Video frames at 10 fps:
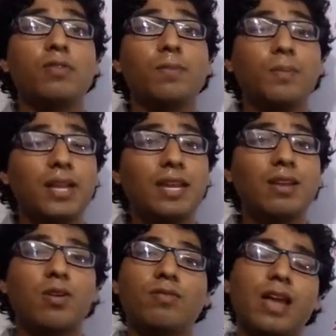the
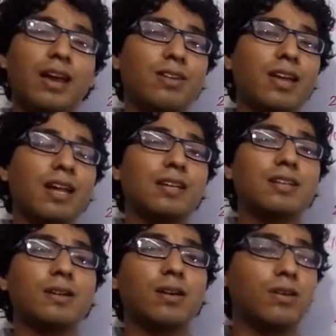meaning of the aggregate
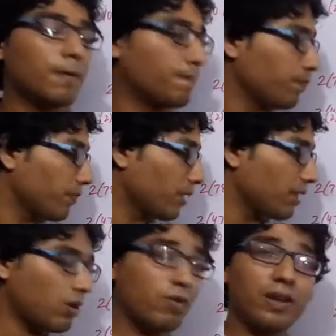
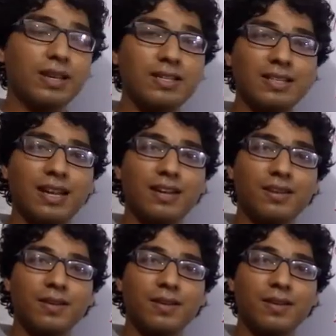turnover in a state?